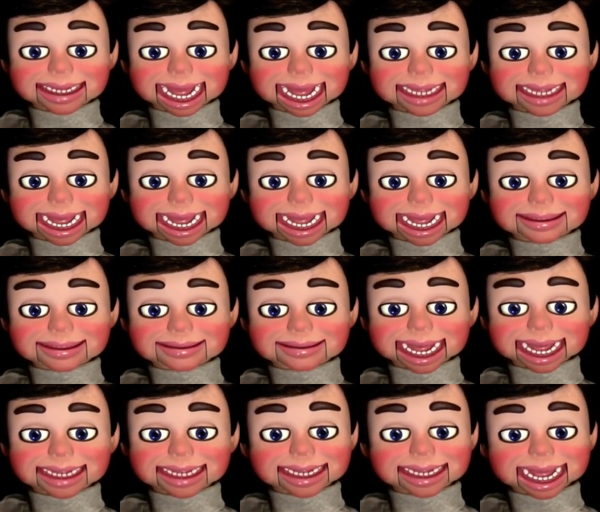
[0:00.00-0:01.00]
And now we're
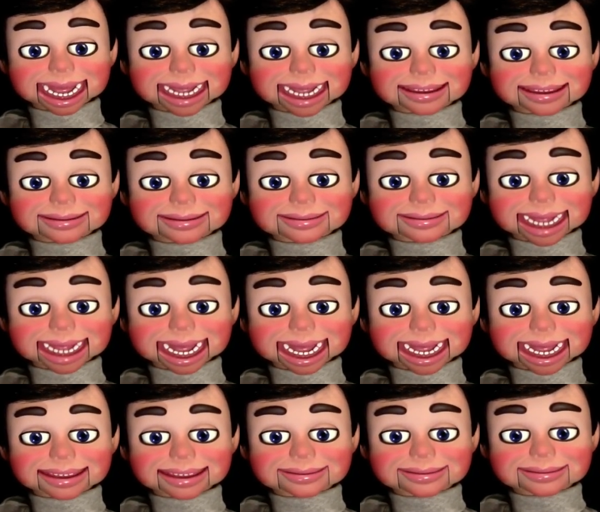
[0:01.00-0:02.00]
going to go over
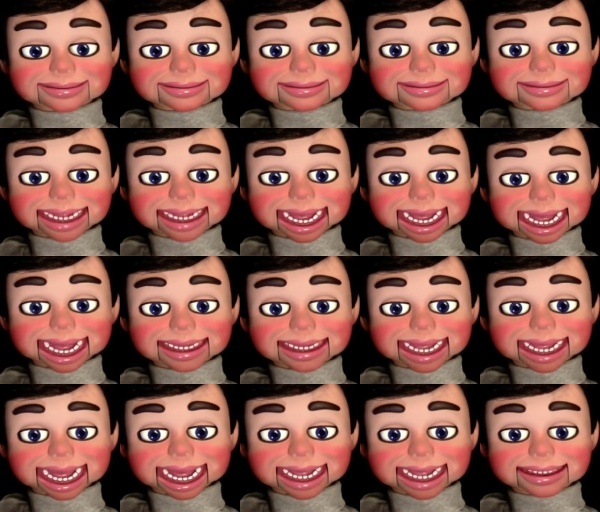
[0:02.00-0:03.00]
to uh, this
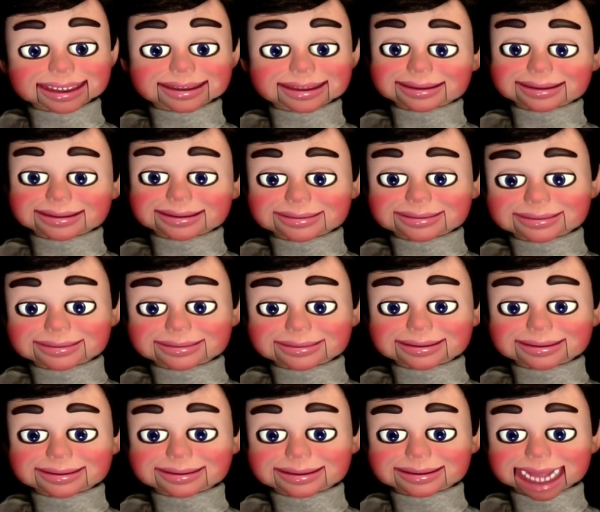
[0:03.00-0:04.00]
where it says
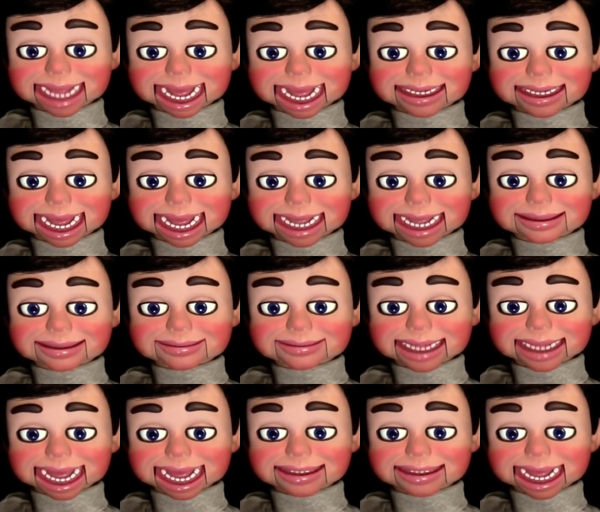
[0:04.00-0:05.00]
um,
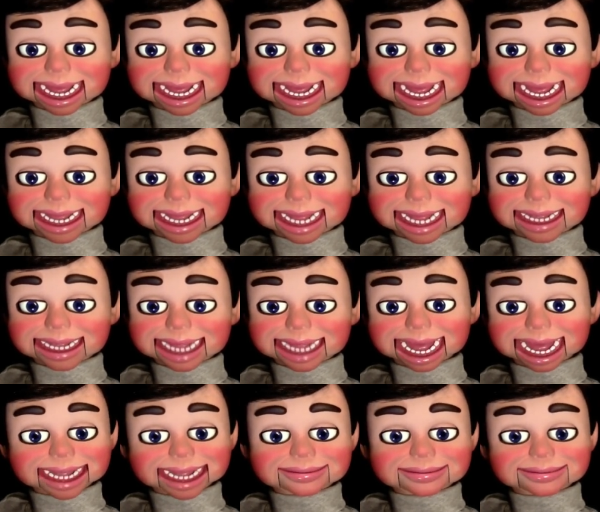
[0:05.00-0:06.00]
layer mask. We're going to
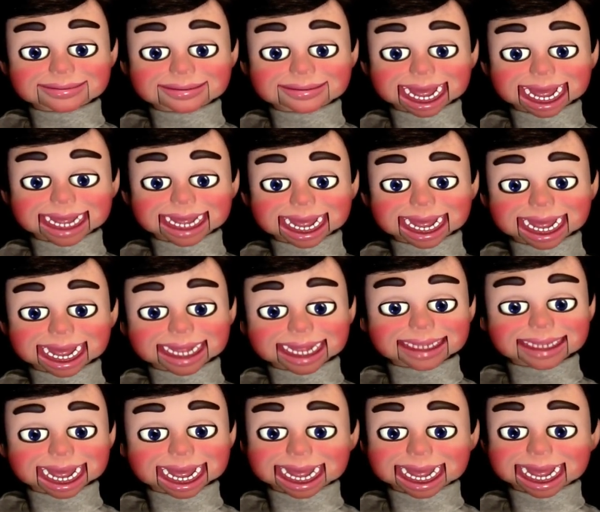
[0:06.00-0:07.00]
add a layer mask.
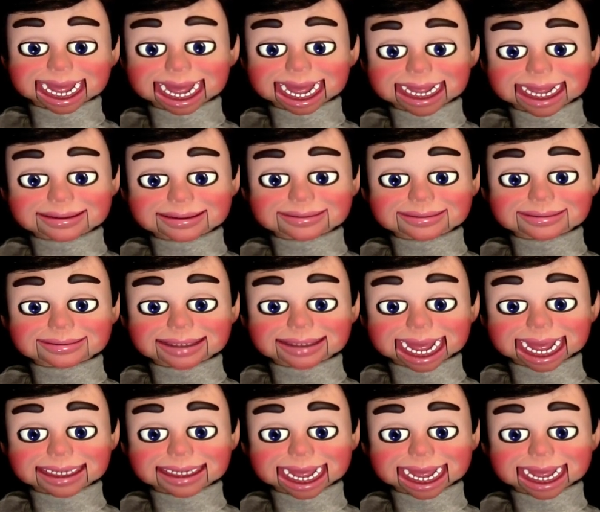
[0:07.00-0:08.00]
Photoshop Elements
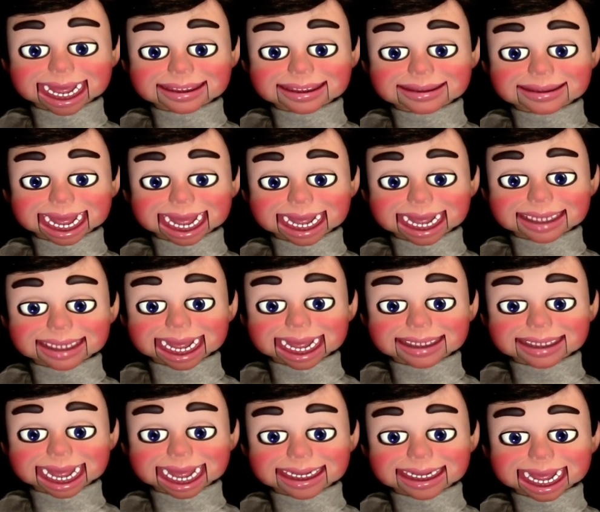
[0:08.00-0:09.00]
10. This button
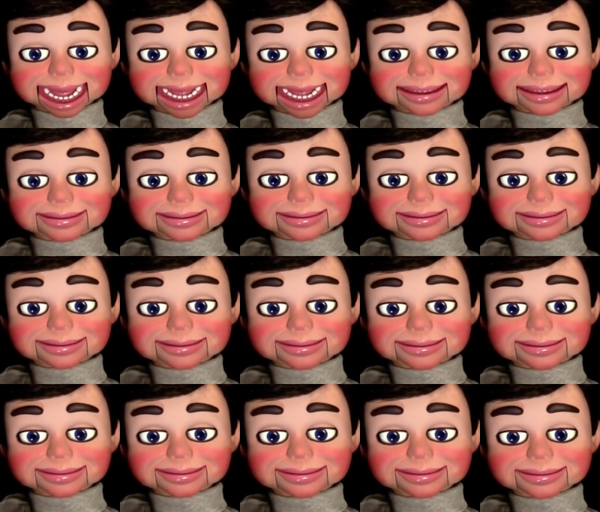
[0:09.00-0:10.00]
is at the
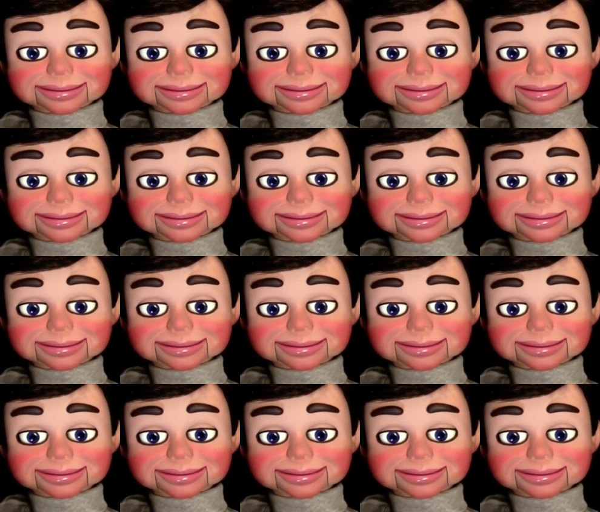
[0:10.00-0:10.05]
bottom.